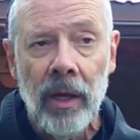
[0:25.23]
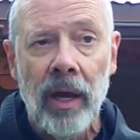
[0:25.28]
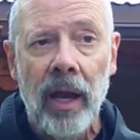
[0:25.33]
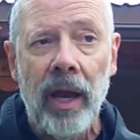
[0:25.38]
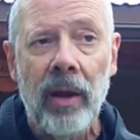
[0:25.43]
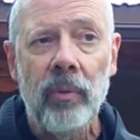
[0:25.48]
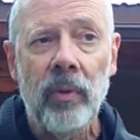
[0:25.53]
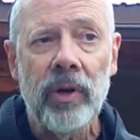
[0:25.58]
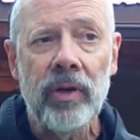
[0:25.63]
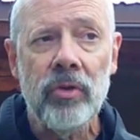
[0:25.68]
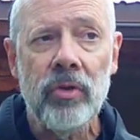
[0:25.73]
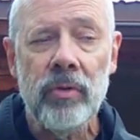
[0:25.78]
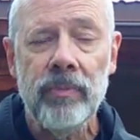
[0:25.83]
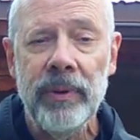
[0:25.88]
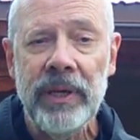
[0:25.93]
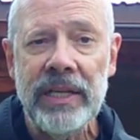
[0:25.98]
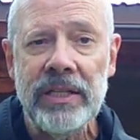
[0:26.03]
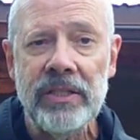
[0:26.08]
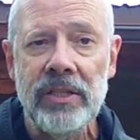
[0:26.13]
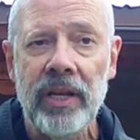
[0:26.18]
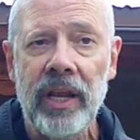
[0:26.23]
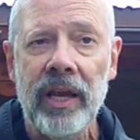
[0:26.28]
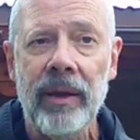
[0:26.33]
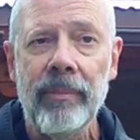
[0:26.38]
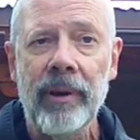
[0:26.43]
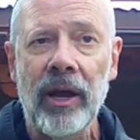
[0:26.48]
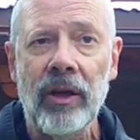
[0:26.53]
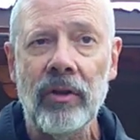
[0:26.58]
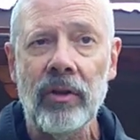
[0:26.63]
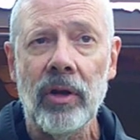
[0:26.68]
I want to speak today
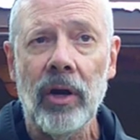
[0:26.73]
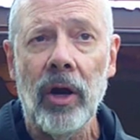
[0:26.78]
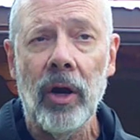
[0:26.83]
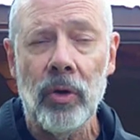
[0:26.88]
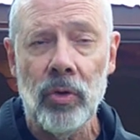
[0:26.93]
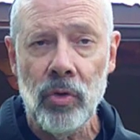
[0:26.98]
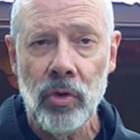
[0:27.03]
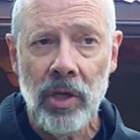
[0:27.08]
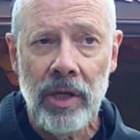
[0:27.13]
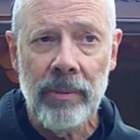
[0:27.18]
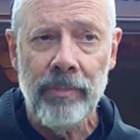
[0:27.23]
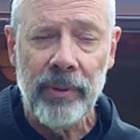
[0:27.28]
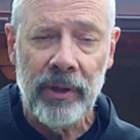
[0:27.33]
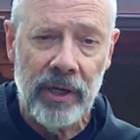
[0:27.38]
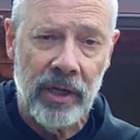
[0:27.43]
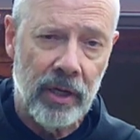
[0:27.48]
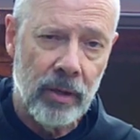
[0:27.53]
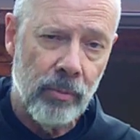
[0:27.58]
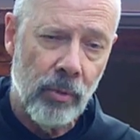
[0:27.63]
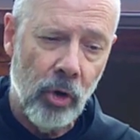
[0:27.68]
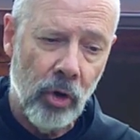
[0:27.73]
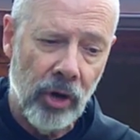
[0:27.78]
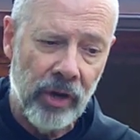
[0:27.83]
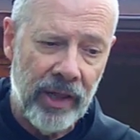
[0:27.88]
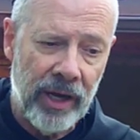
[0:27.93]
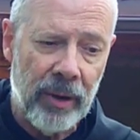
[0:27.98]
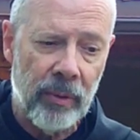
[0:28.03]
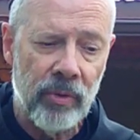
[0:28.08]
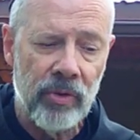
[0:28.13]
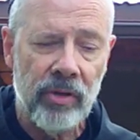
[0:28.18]
about our sheep a little more.
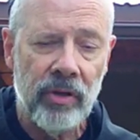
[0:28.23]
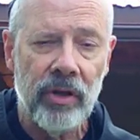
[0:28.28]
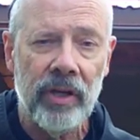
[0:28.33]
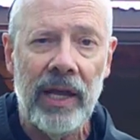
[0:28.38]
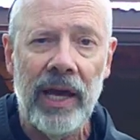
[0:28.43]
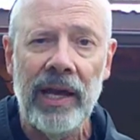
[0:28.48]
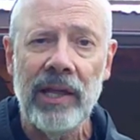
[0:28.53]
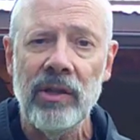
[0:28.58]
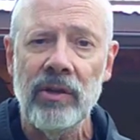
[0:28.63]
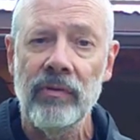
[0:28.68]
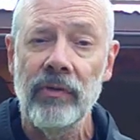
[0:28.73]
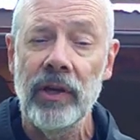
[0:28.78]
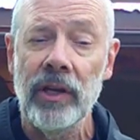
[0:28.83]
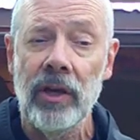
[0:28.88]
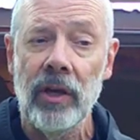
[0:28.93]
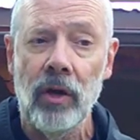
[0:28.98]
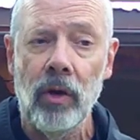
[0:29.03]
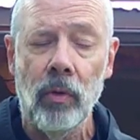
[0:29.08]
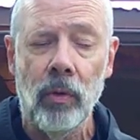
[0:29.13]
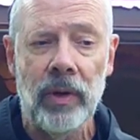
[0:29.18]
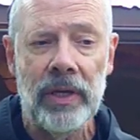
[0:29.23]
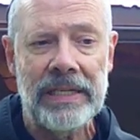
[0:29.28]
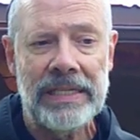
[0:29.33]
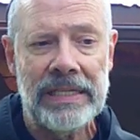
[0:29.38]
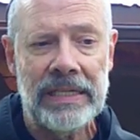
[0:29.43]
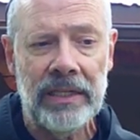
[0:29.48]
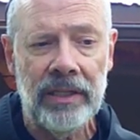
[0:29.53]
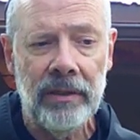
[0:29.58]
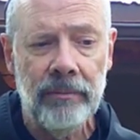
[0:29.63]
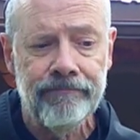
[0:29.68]
That was the last video we
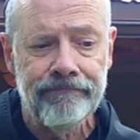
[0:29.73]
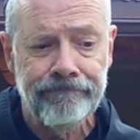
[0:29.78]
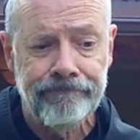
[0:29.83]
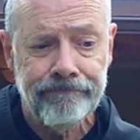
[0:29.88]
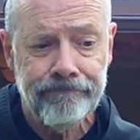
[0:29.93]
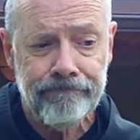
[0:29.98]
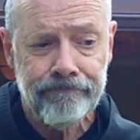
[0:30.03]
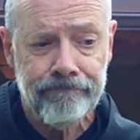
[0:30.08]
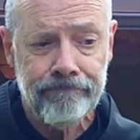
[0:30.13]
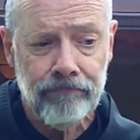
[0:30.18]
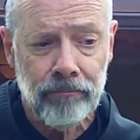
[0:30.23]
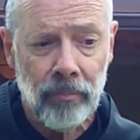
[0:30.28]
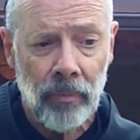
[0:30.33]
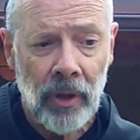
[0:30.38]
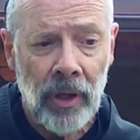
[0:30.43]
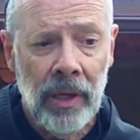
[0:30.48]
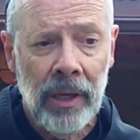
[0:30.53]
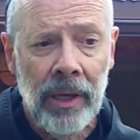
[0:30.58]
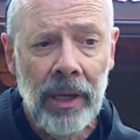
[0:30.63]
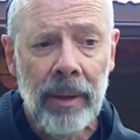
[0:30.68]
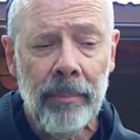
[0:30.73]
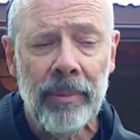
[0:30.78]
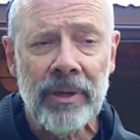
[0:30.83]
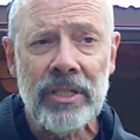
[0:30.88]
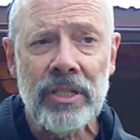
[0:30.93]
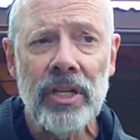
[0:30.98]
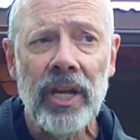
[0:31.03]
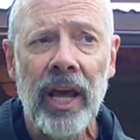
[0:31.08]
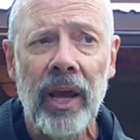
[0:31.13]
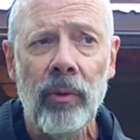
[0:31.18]
did. But
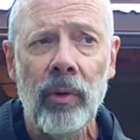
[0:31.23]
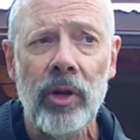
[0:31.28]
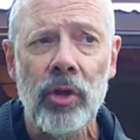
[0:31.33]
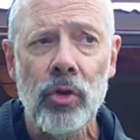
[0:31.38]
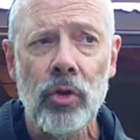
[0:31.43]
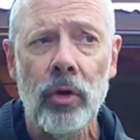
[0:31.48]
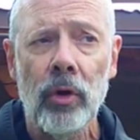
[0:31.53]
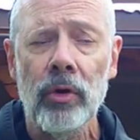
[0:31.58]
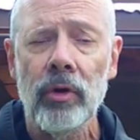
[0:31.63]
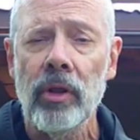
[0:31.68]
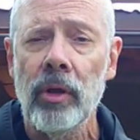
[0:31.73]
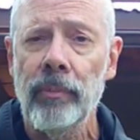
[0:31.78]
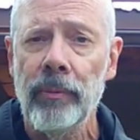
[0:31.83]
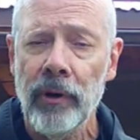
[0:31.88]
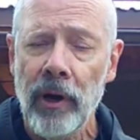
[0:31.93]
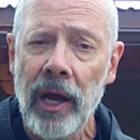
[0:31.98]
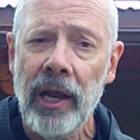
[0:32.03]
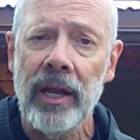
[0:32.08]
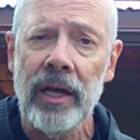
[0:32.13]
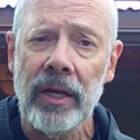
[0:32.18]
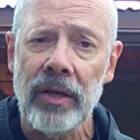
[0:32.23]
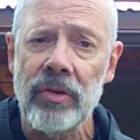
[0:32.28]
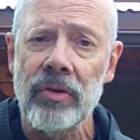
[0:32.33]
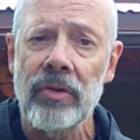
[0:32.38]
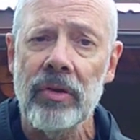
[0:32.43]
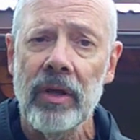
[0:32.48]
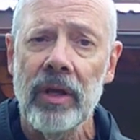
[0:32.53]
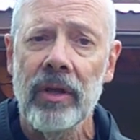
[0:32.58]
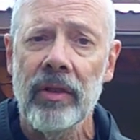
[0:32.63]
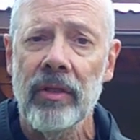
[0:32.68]
today I want to show you the products,
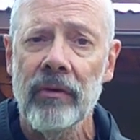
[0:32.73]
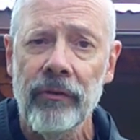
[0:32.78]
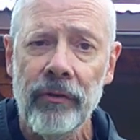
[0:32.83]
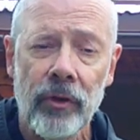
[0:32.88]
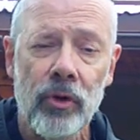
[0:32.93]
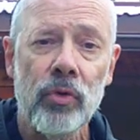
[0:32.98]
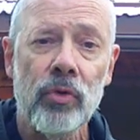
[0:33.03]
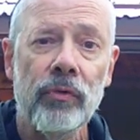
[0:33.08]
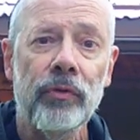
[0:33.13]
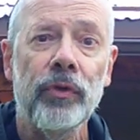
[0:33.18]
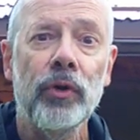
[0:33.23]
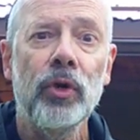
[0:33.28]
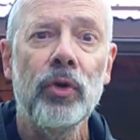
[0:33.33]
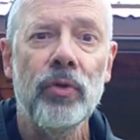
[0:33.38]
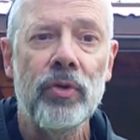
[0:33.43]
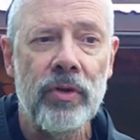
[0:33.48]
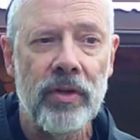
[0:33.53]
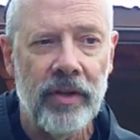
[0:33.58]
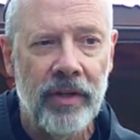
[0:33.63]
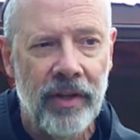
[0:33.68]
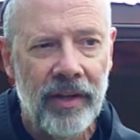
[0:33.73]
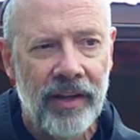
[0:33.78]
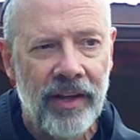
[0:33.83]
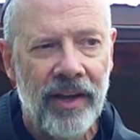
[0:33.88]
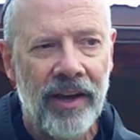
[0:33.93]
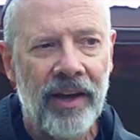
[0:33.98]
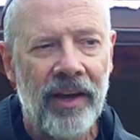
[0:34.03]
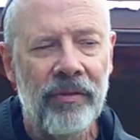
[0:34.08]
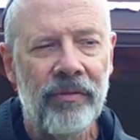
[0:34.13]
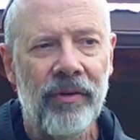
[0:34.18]
the first fruits
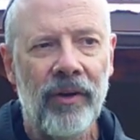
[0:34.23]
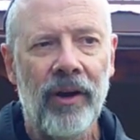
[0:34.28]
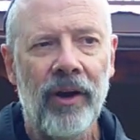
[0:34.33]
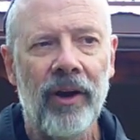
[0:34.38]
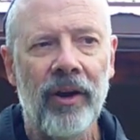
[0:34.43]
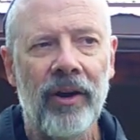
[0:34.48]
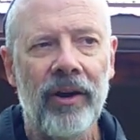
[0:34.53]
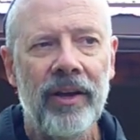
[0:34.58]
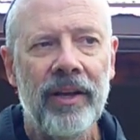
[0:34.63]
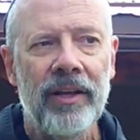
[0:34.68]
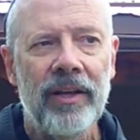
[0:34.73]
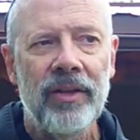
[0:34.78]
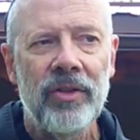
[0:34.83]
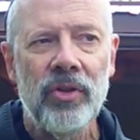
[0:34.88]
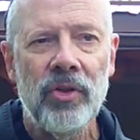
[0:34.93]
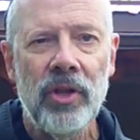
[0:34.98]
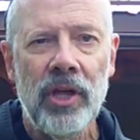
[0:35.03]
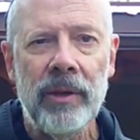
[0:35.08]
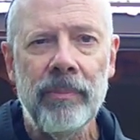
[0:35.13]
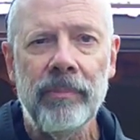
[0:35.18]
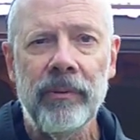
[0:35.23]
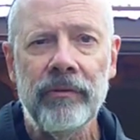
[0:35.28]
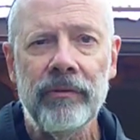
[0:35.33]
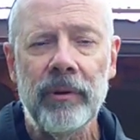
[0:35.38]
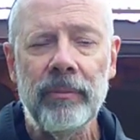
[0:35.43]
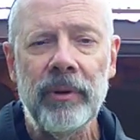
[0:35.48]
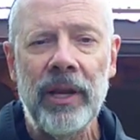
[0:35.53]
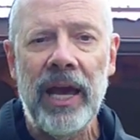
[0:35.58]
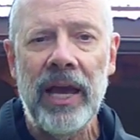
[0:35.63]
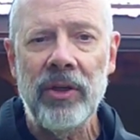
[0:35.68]
of our sheep
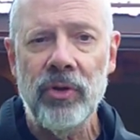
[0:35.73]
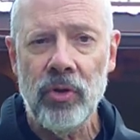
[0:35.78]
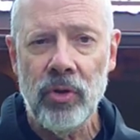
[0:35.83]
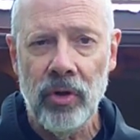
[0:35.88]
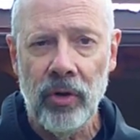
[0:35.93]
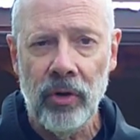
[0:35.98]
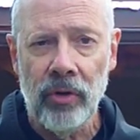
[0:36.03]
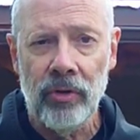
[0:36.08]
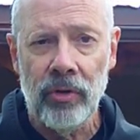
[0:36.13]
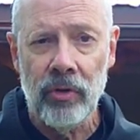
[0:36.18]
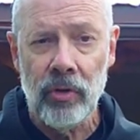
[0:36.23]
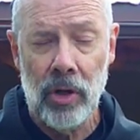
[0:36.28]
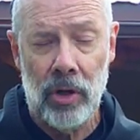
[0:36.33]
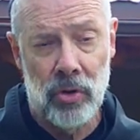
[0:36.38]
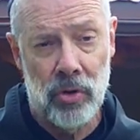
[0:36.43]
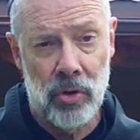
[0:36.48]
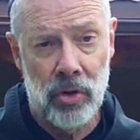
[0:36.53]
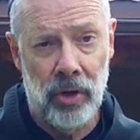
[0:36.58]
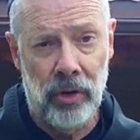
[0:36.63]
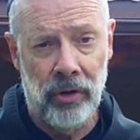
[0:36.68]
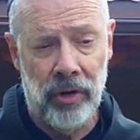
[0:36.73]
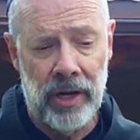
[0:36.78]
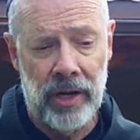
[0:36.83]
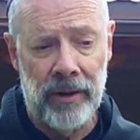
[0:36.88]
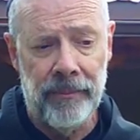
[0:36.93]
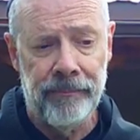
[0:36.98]
from last year's shearing.